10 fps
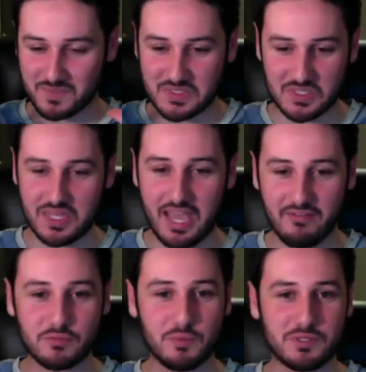to the
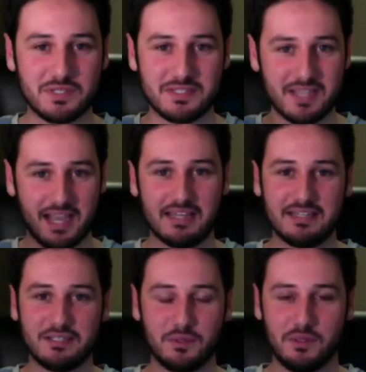average person, it's like I
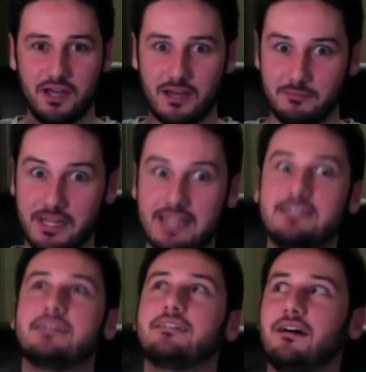didn't do a lot, but I
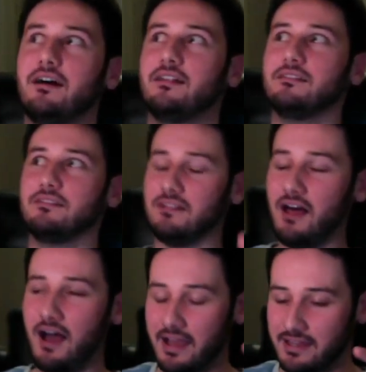did a
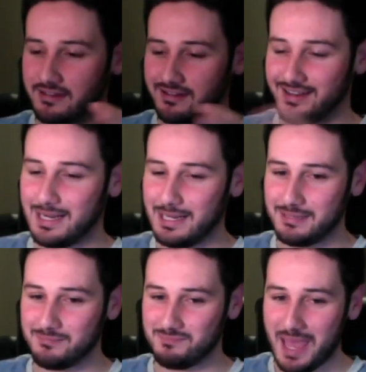lot.
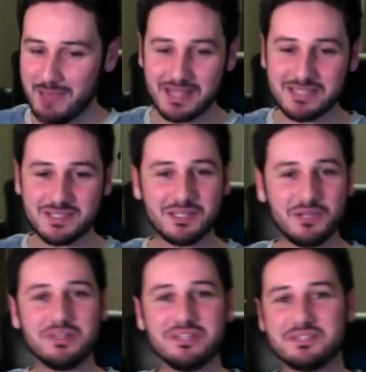I basically
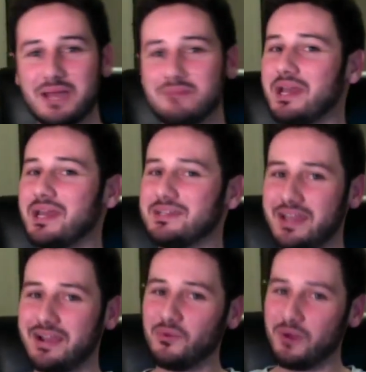redesigned my
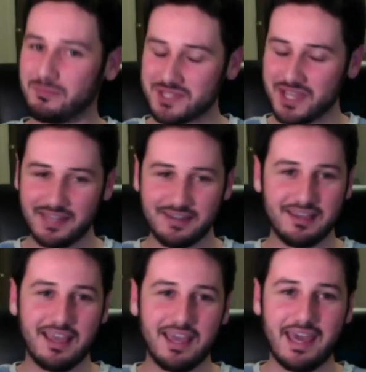entire website,
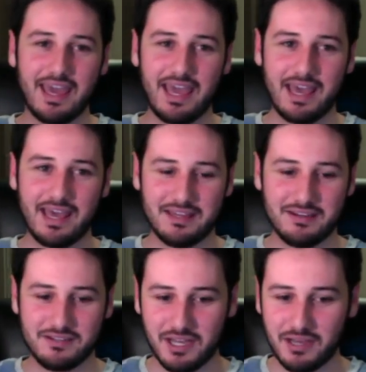
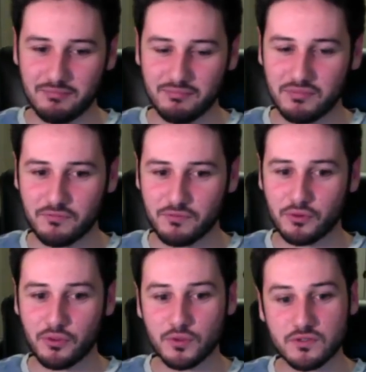and for
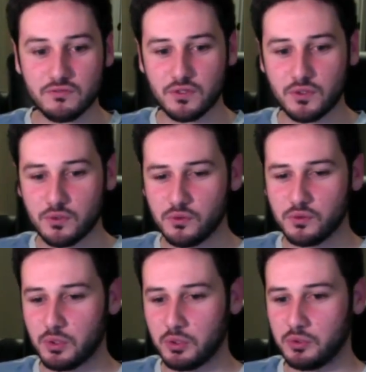those of
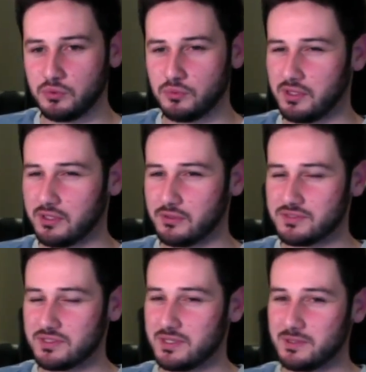you who want to go
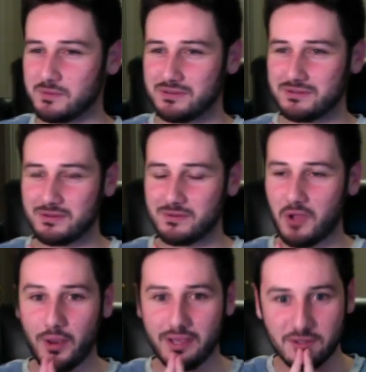see it,
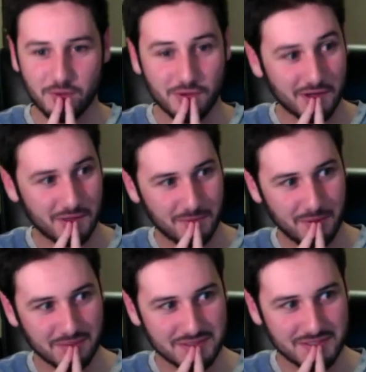oh wait, no, you're not going to be
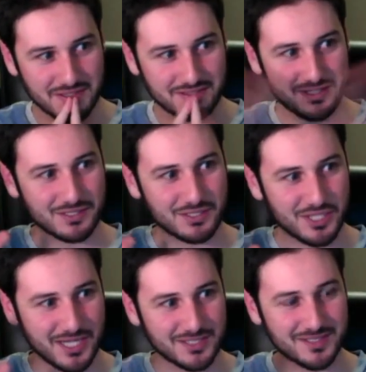able to see it because I
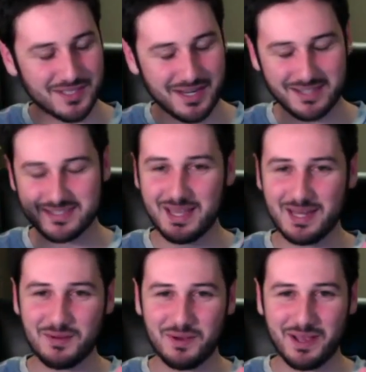changed the settings.
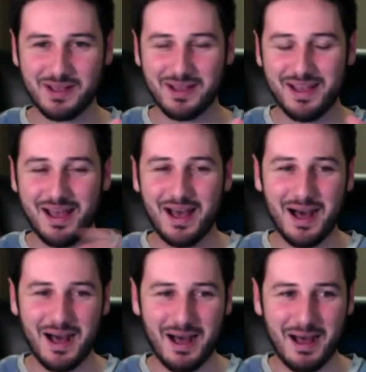Anyway,
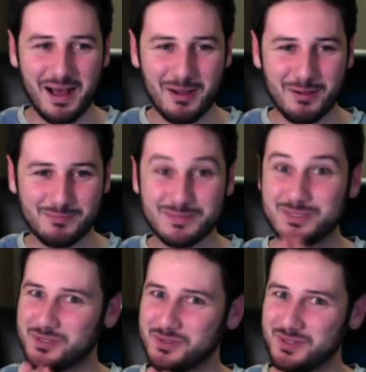
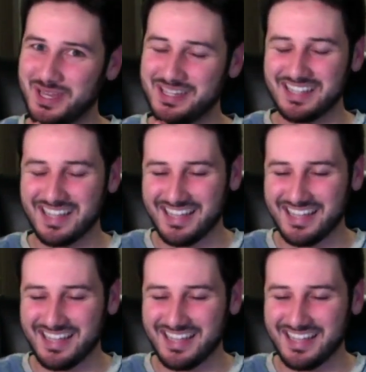too late.